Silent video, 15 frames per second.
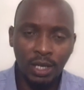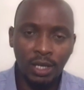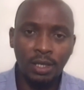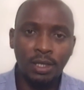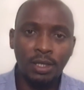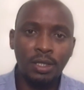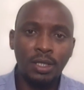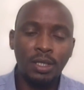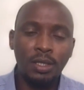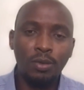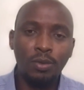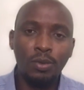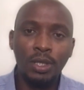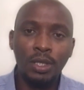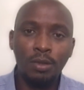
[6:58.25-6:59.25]
and
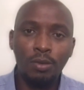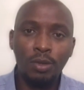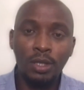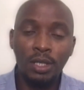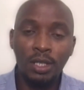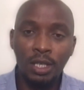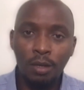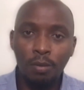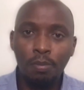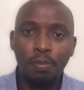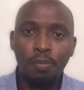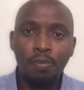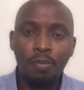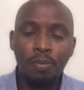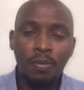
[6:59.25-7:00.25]
we will
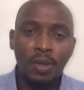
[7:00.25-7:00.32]
keep